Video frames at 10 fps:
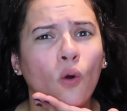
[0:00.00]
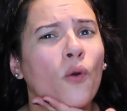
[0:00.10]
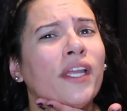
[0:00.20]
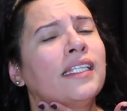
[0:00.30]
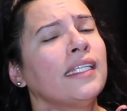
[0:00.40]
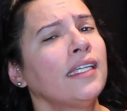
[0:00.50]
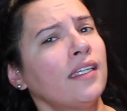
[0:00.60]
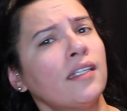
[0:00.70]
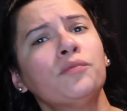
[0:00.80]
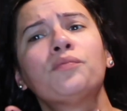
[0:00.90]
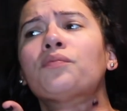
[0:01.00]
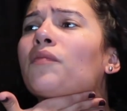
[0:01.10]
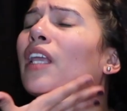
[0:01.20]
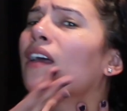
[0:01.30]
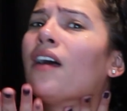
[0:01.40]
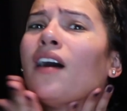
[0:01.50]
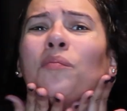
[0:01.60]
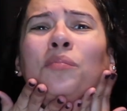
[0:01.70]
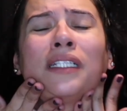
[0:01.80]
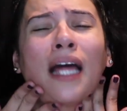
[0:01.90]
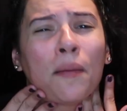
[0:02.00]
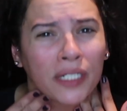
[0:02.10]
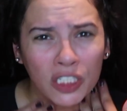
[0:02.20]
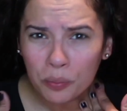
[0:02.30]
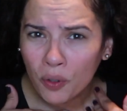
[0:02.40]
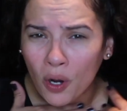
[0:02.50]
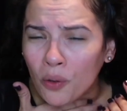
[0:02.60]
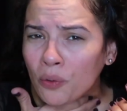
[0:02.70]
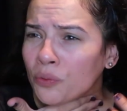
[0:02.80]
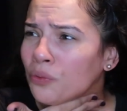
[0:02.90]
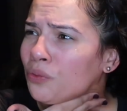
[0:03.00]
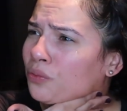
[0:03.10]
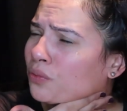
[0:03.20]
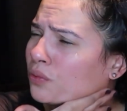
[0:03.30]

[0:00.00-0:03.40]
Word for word: oily, blemish prone,